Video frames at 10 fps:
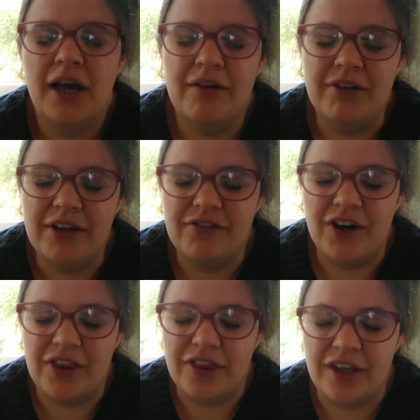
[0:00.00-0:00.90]
Heavenly
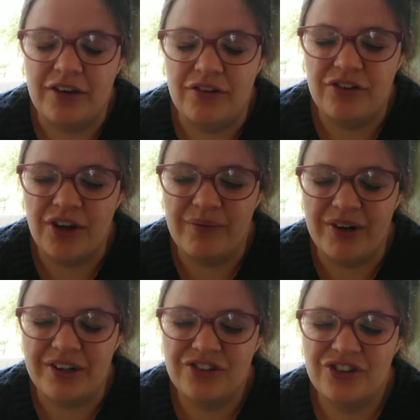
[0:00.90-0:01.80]
Father, thank you so
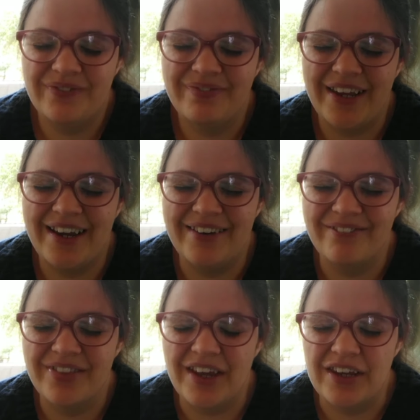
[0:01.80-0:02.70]
much
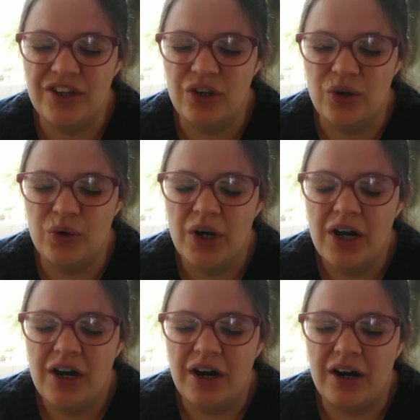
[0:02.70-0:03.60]
that you
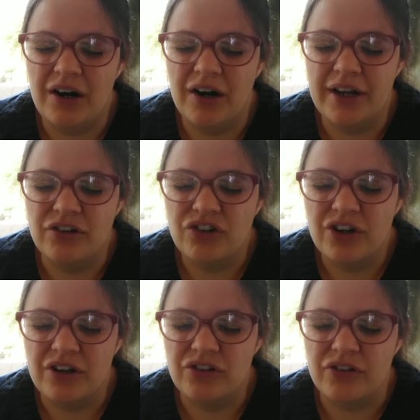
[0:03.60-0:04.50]
are in
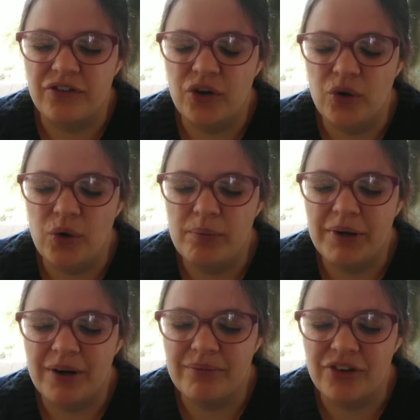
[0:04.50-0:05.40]
charge of who
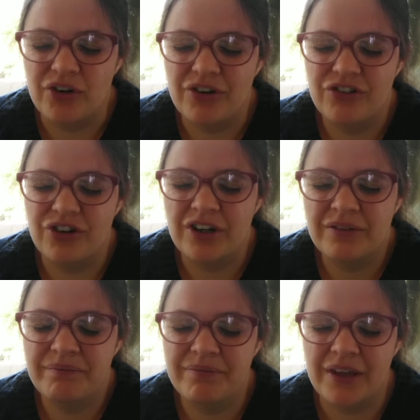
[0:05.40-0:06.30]
becomes a Christian.
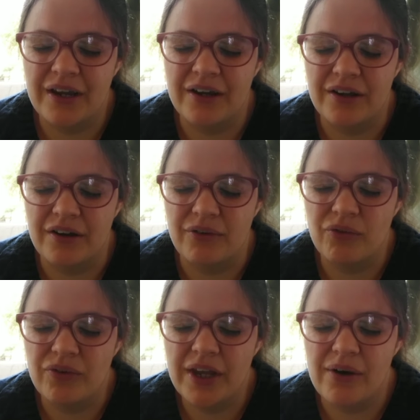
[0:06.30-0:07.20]

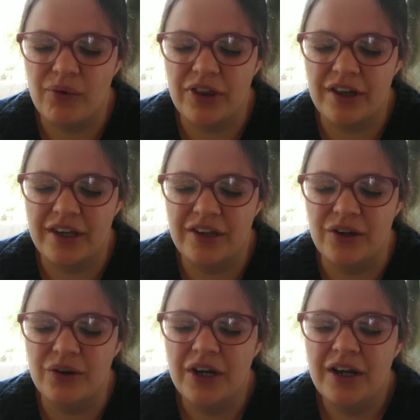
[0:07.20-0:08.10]
We thank
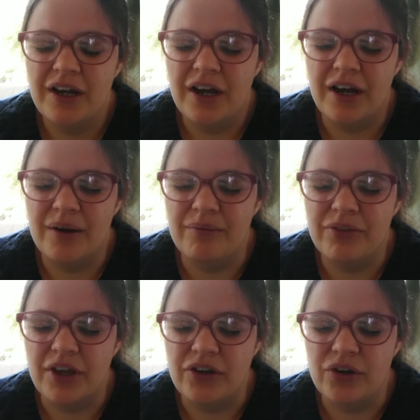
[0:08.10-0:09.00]
you
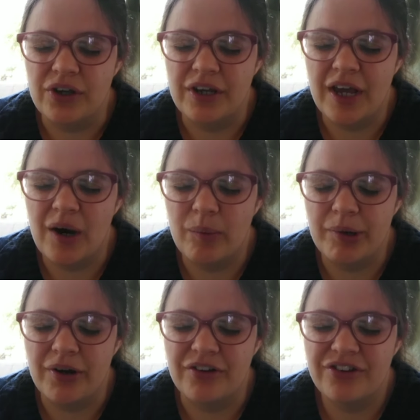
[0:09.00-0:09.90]
that you can help
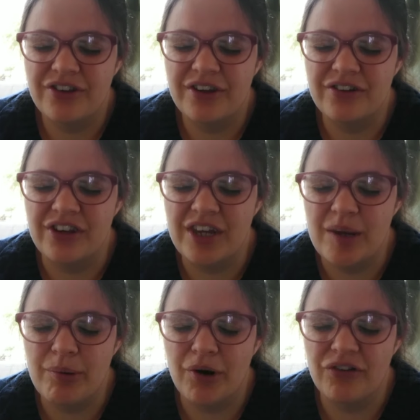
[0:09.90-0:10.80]
us to
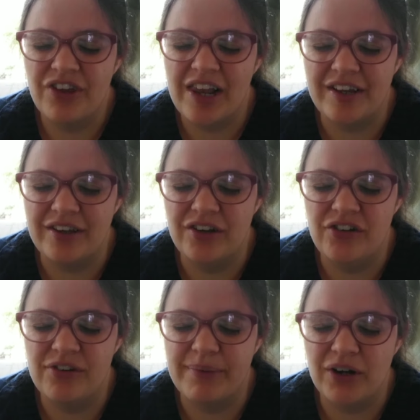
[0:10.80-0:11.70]
keep on telling the
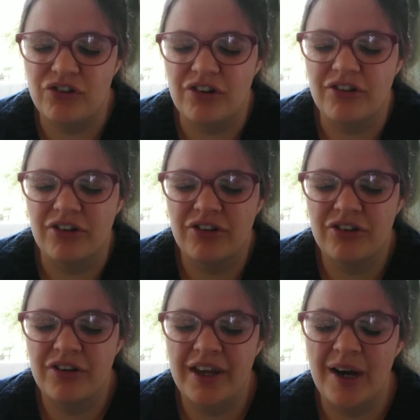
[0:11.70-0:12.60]
news about Jesus.
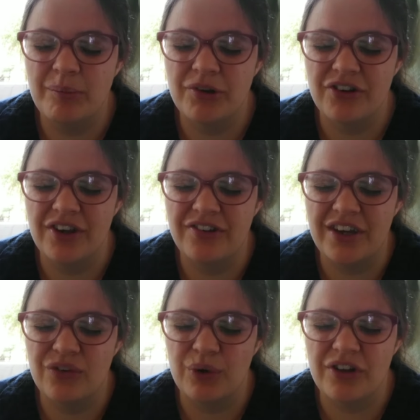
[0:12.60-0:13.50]
Help us on the
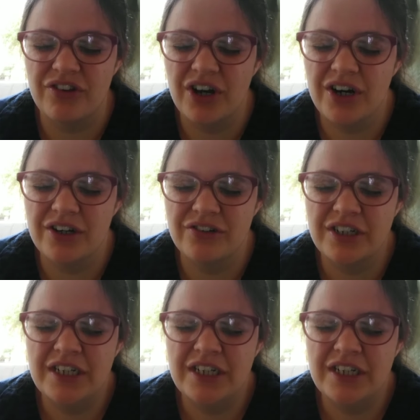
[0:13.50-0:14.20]
days when it's hard